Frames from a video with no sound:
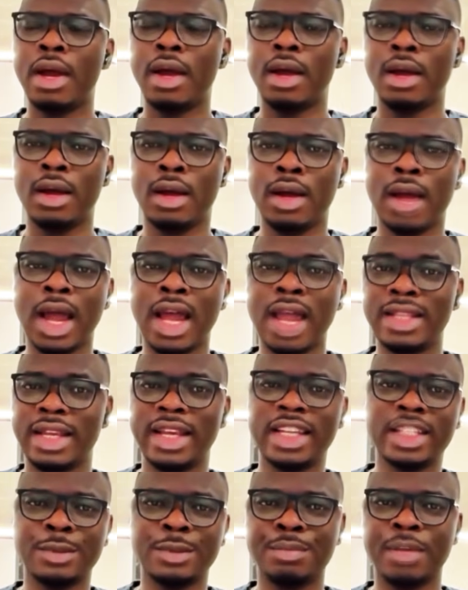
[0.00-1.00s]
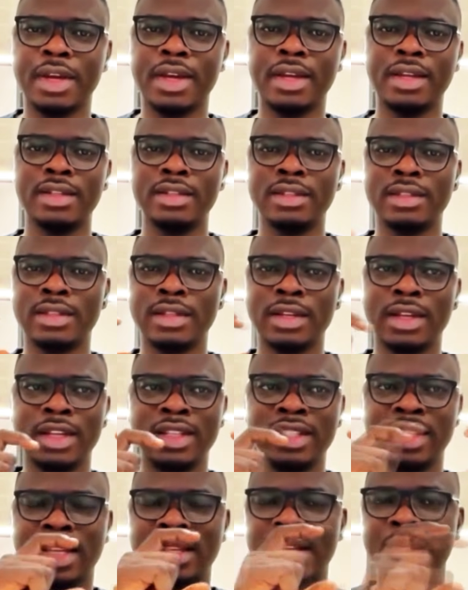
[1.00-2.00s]
add expense,
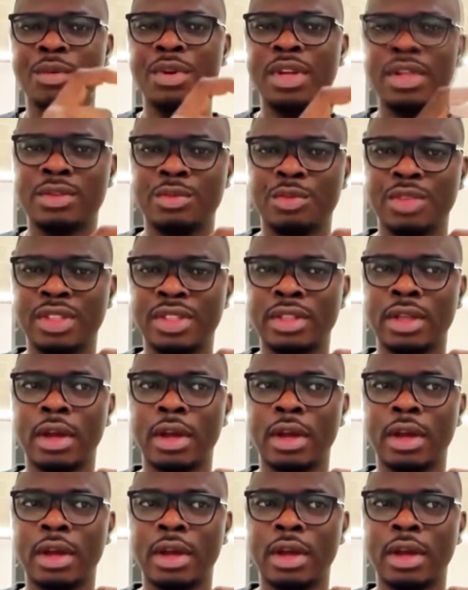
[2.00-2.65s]
generate